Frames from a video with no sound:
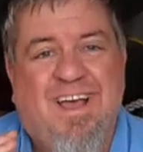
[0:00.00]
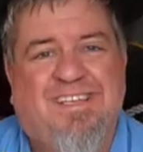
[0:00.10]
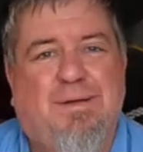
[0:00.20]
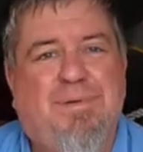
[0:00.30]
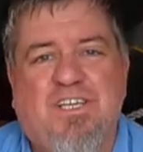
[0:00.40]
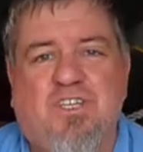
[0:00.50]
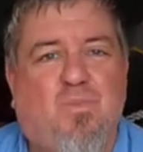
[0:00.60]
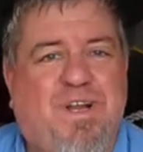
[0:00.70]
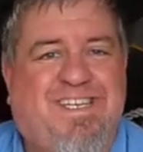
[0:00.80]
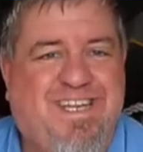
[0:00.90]
As I mentioned,
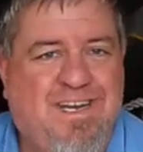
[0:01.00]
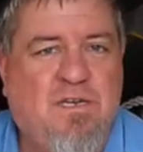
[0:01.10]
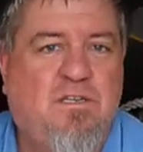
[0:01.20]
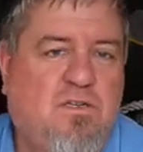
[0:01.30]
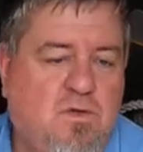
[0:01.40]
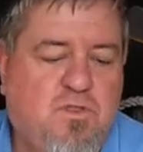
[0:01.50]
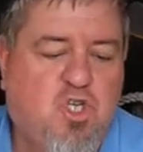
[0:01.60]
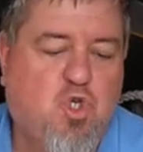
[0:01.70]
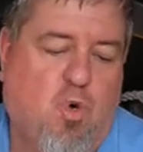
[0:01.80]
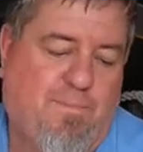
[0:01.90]
we didn't do the
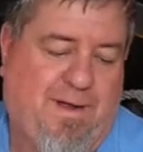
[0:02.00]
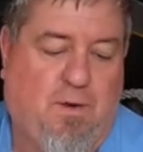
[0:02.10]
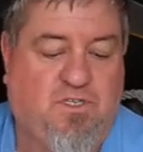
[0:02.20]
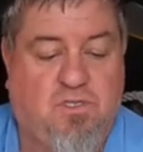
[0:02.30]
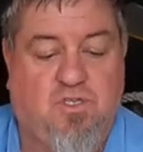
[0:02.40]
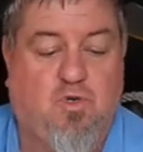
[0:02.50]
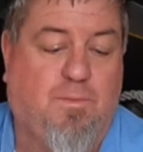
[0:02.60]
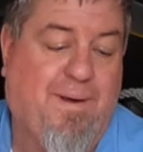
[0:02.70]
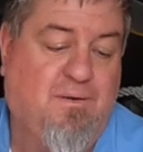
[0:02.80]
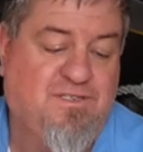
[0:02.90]
shore power, so the shore
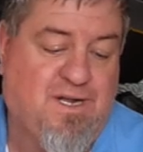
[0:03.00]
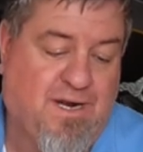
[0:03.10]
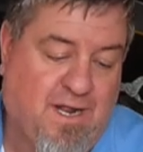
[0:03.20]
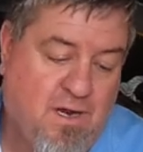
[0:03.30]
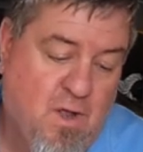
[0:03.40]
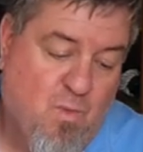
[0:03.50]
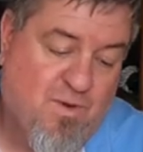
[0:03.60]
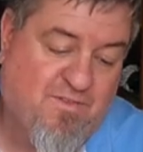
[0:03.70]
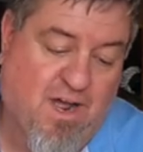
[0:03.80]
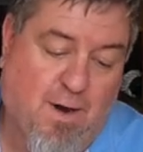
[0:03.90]
power is not on.
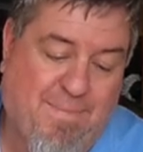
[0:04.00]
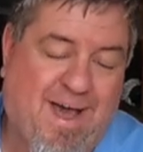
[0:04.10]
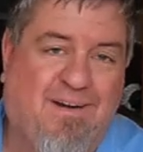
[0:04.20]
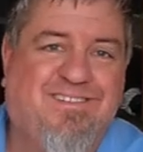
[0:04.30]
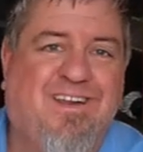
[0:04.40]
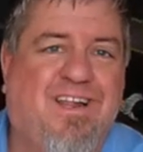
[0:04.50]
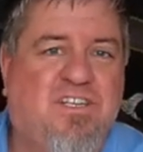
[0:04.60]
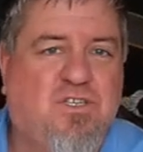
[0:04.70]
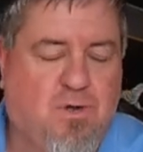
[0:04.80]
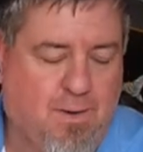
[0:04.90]
We've got our battery. It's going to let
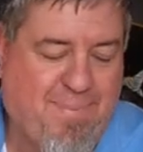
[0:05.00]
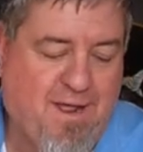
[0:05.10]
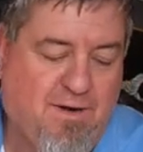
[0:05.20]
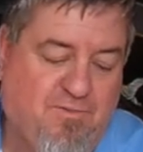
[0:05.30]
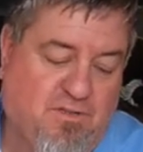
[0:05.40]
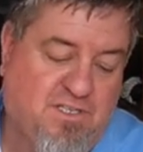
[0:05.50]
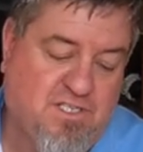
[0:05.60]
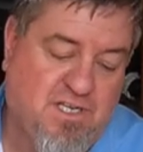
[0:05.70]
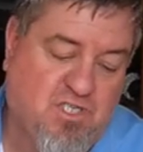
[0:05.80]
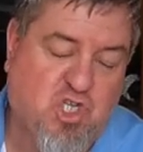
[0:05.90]
us know what our battery voltage
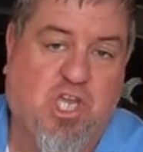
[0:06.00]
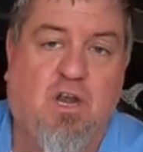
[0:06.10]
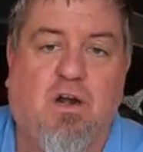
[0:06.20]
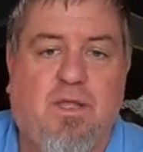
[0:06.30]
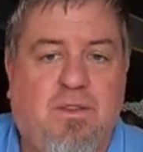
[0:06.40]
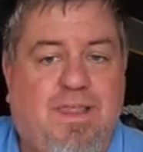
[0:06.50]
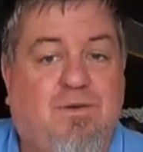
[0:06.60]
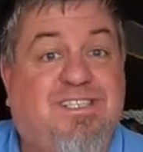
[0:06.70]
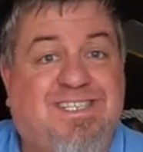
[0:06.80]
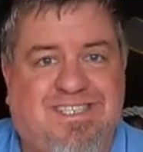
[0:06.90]
is. Security, that
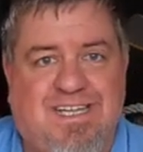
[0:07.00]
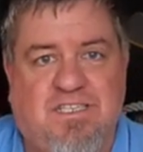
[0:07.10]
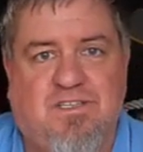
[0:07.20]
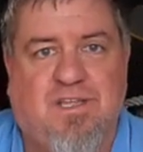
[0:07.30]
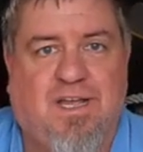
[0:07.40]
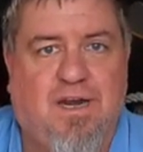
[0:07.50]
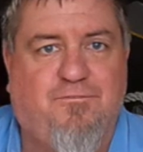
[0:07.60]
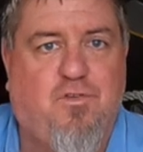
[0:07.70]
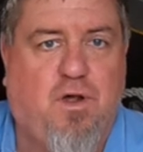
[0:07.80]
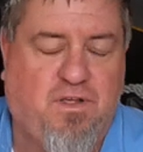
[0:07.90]
was that sensor that kind of
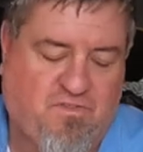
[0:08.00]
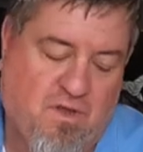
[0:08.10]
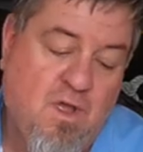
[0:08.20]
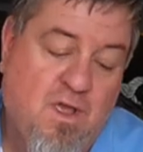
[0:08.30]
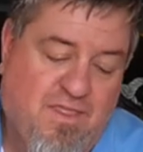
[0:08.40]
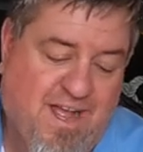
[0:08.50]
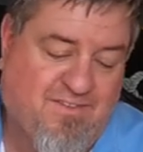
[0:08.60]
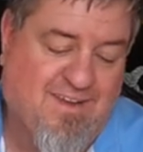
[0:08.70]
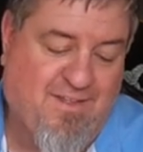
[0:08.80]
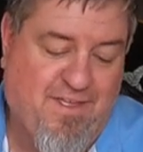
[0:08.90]
fought us. That's
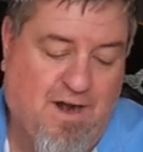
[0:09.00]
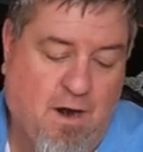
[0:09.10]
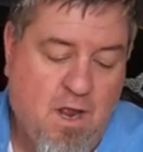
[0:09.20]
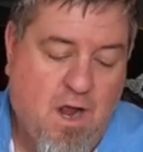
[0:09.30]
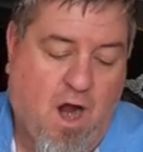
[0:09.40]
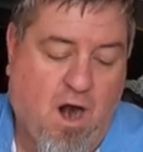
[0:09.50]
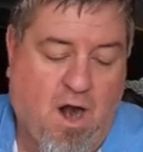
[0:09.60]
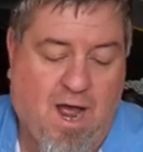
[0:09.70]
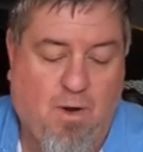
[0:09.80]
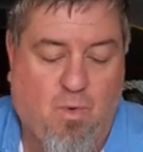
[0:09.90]
on there. Our
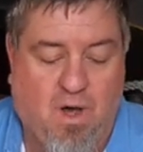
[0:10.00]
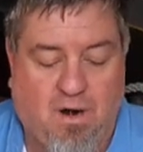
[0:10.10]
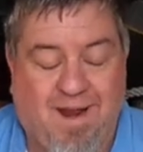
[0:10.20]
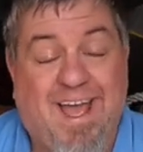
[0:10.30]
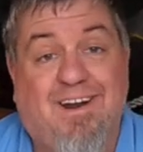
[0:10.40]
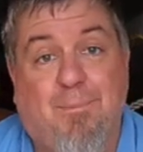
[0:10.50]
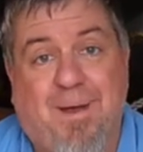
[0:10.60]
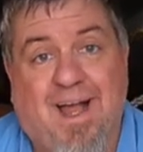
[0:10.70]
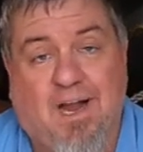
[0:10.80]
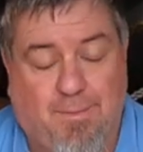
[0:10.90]
high water and our
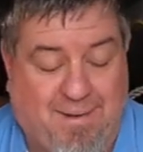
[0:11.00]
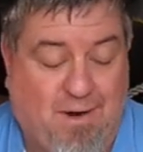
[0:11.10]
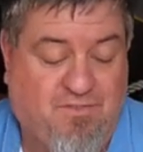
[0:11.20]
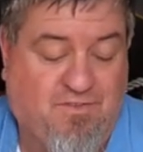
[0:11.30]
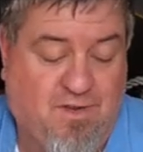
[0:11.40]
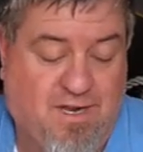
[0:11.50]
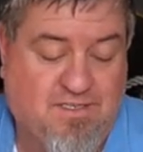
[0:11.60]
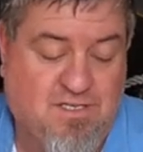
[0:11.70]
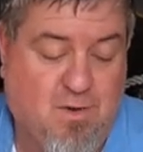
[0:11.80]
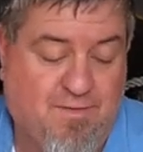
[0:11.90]
backup power is going to let
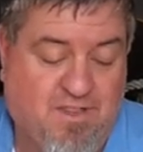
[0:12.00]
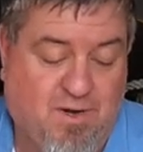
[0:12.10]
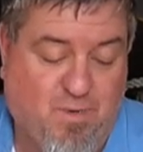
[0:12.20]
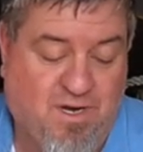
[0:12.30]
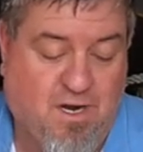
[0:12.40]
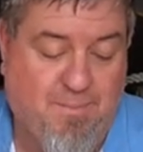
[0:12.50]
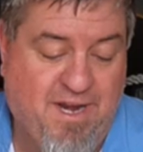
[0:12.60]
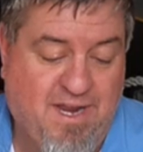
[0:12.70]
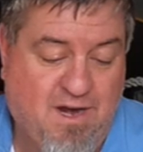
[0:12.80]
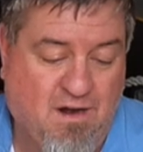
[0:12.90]
us know everything. We can come in
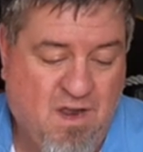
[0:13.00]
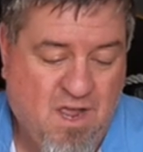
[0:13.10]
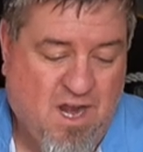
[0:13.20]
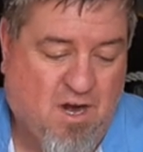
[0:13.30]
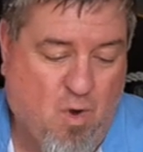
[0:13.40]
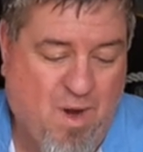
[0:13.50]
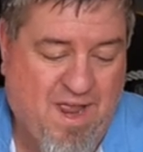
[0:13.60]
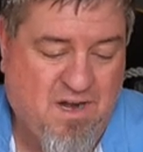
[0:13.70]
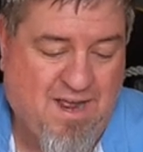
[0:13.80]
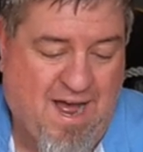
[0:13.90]
here, go
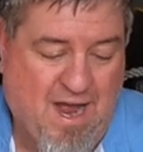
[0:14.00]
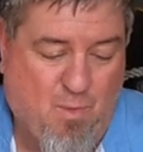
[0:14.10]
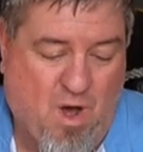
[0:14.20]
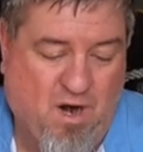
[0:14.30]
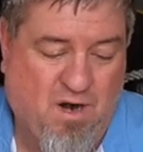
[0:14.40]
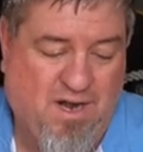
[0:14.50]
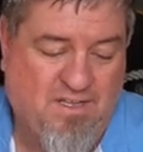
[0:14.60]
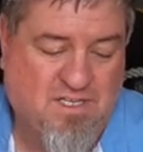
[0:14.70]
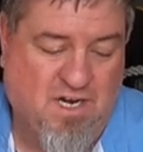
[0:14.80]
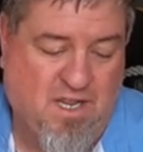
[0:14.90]
into high water, and it's
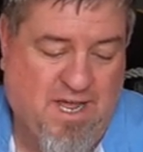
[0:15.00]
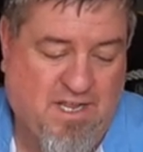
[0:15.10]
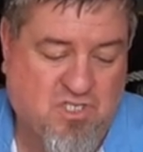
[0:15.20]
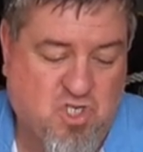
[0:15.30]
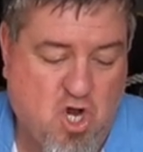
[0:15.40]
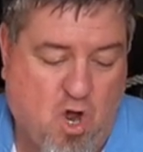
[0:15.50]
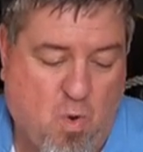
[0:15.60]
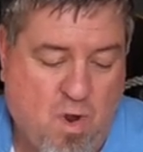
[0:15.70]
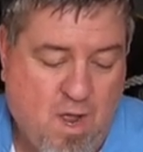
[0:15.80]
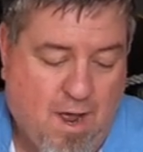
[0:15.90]
going to let us
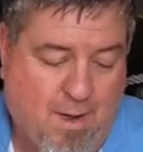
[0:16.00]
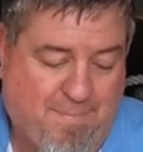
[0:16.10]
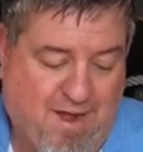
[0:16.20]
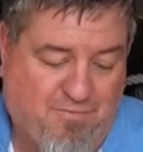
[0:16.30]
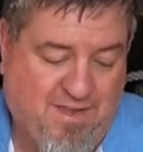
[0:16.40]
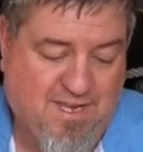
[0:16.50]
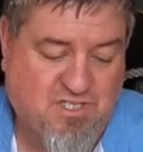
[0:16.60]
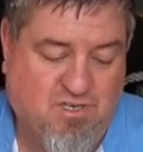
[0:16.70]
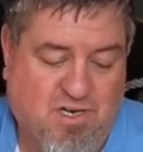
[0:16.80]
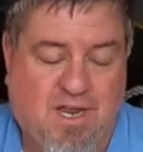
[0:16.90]
know about the
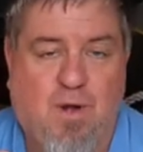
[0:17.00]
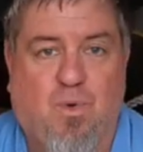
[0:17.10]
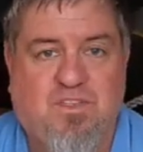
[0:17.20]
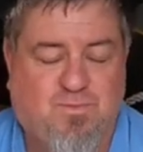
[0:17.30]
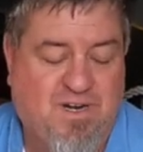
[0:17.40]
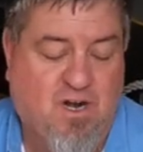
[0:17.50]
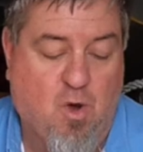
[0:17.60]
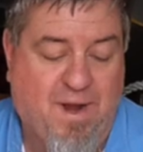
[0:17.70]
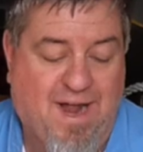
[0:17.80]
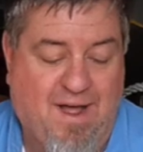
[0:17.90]
history and what's been
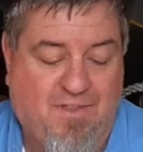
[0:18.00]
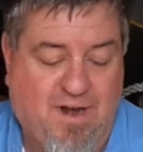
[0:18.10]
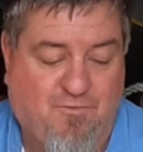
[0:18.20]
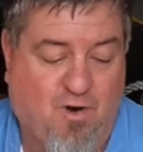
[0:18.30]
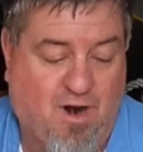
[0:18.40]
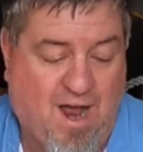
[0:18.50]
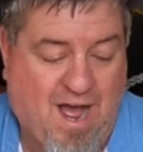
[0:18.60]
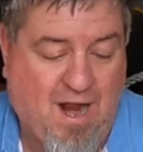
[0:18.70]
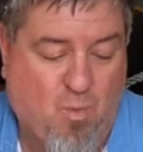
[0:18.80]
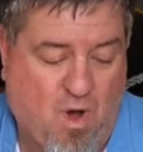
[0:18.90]
going on there for our
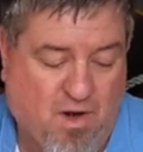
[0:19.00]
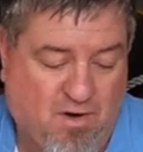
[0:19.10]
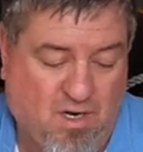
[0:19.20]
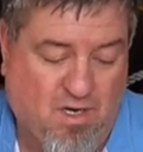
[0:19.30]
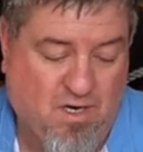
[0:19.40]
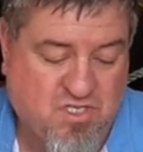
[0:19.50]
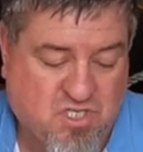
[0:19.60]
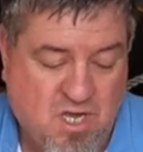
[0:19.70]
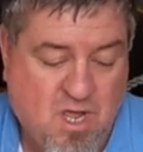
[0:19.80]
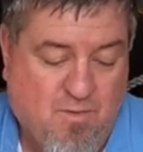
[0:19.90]
high water alerts.
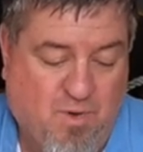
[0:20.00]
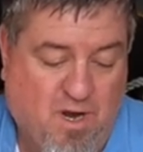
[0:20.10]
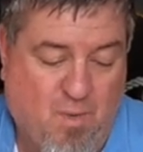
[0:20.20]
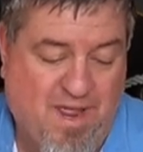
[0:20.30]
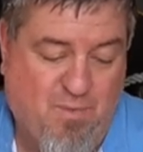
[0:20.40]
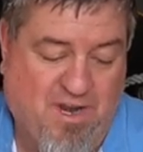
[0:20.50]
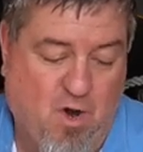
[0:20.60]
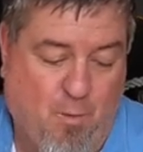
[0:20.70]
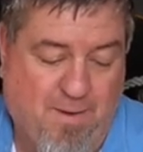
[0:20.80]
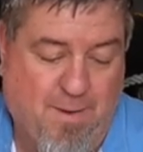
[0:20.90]
We go in, we can
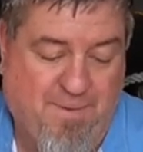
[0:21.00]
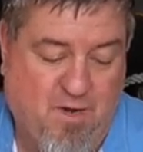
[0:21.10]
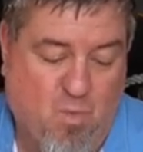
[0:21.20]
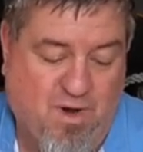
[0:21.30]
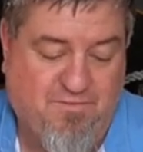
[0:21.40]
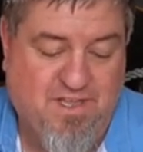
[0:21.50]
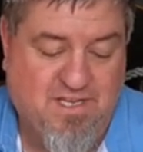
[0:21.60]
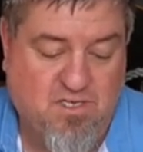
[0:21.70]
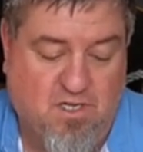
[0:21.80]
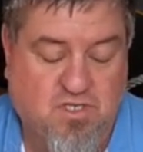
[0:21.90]
open up any one of
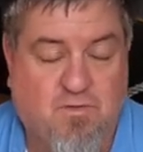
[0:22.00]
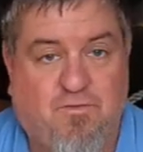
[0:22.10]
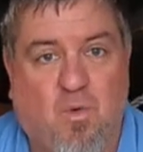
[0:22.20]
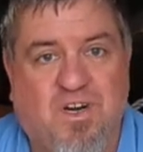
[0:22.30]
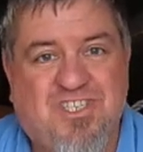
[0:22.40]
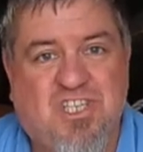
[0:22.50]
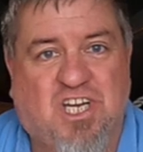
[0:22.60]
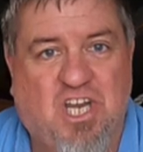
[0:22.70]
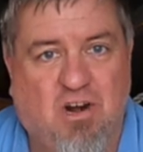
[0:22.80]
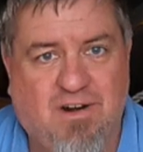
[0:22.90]
these also for
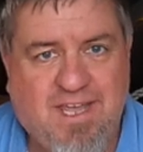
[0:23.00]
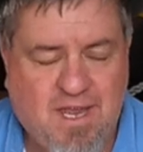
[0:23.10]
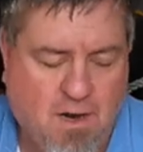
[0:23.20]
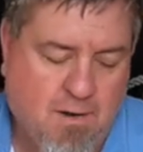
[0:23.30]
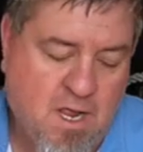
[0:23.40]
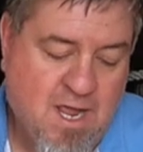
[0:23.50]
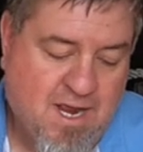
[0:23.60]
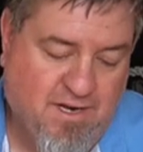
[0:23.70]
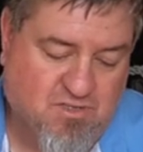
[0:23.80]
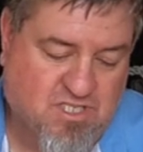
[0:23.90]
security here.
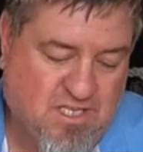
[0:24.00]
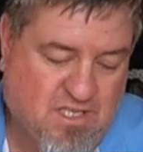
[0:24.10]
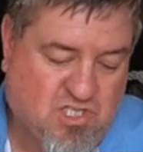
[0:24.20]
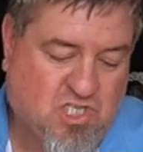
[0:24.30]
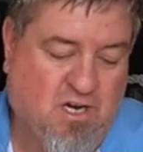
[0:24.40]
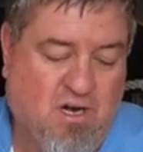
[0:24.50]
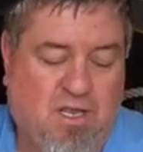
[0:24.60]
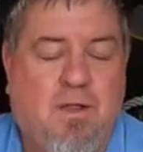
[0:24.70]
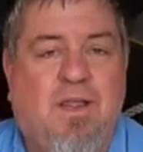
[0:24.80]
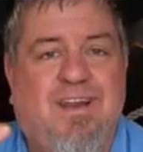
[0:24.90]
And you'll see that
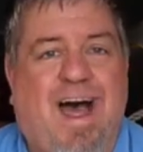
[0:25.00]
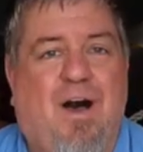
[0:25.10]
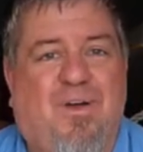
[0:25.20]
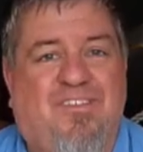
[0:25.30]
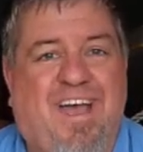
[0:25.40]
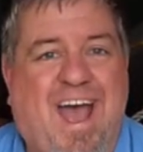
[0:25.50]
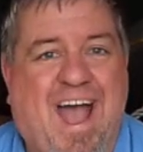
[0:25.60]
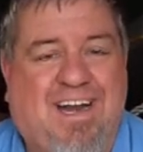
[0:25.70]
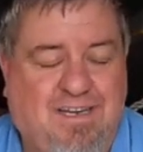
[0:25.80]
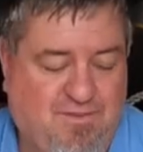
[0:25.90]
security now is
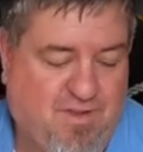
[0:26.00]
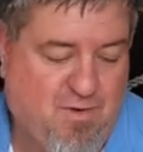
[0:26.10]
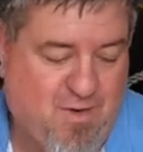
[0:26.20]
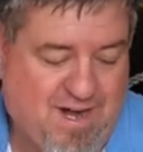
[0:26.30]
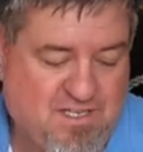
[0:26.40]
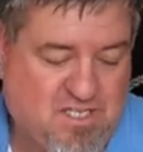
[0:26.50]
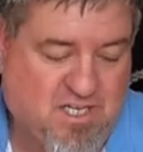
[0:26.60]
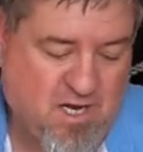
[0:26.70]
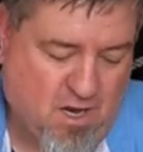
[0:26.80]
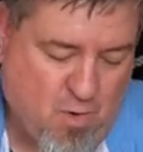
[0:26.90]
active and ready to
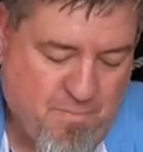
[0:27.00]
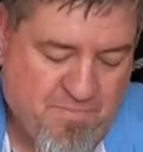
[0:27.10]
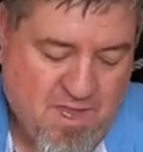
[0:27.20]
go.